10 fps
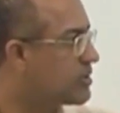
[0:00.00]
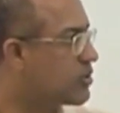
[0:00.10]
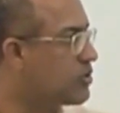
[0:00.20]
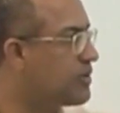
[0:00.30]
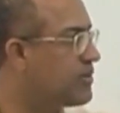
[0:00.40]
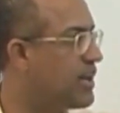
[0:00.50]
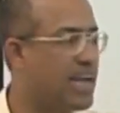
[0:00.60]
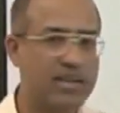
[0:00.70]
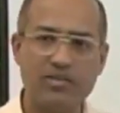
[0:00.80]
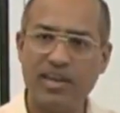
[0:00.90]
thrombin will
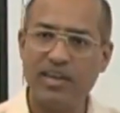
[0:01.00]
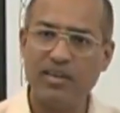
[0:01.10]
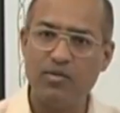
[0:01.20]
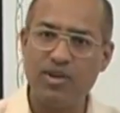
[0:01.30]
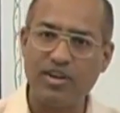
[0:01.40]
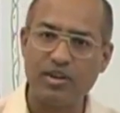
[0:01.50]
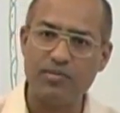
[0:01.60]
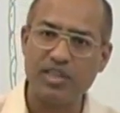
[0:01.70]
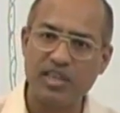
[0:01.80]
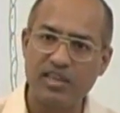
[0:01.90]
activate factor
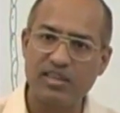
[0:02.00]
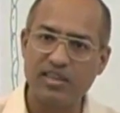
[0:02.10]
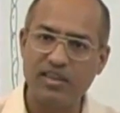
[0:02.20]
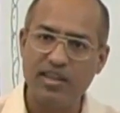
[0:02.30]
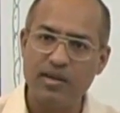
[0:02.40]
number thirteen,